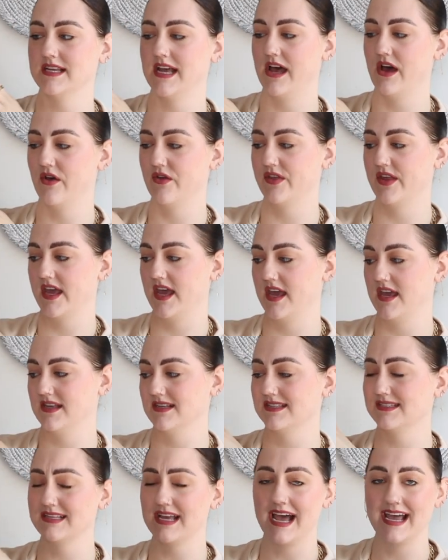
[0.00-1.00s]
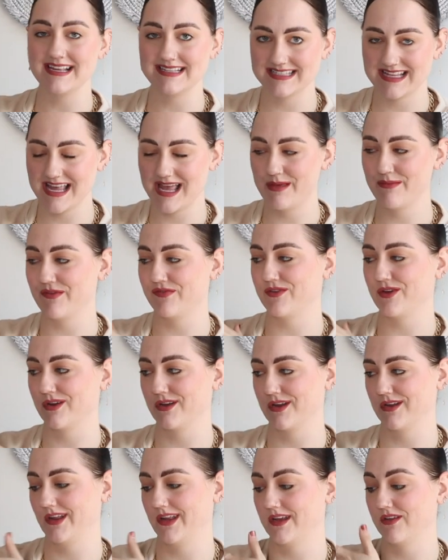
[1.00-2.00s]
how they size them, if they're
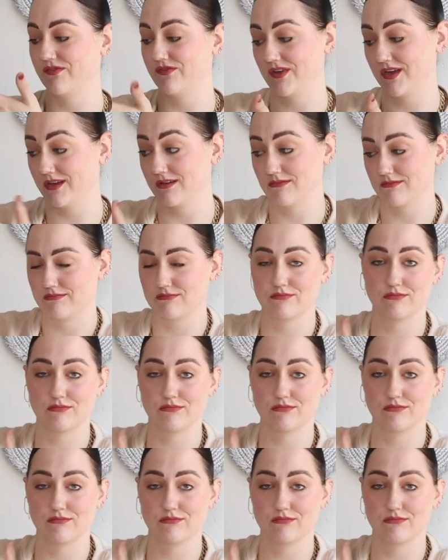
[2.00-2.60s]
gonna like fit